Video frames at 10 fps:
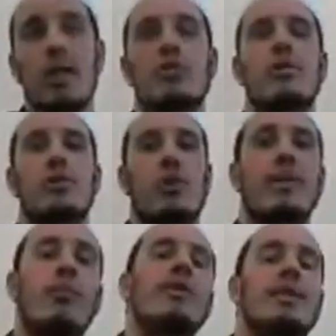So his
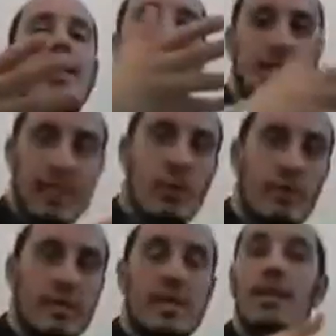tribe went against him,
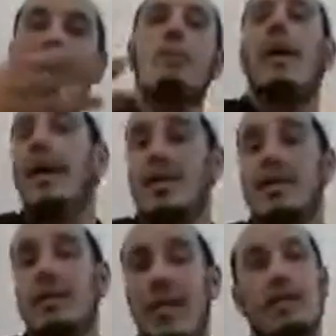obviously. But he
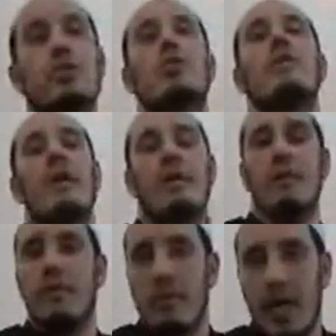decided to leave
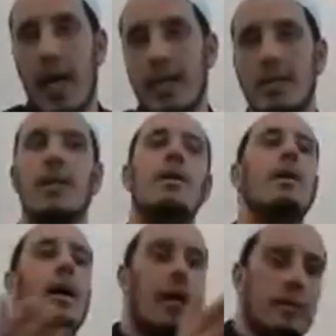everything behind
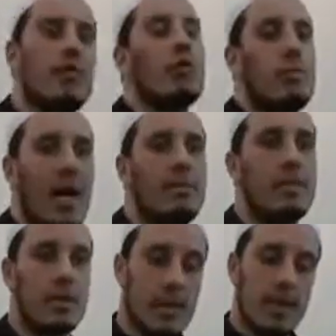and follow
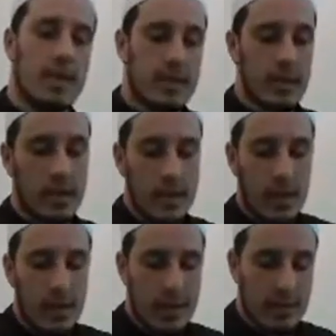Muhammad
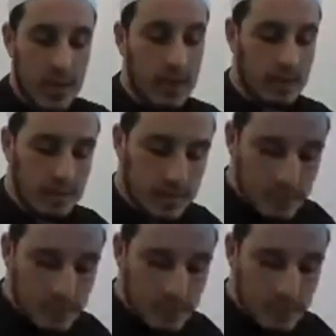sallallahu alaihi wasallam.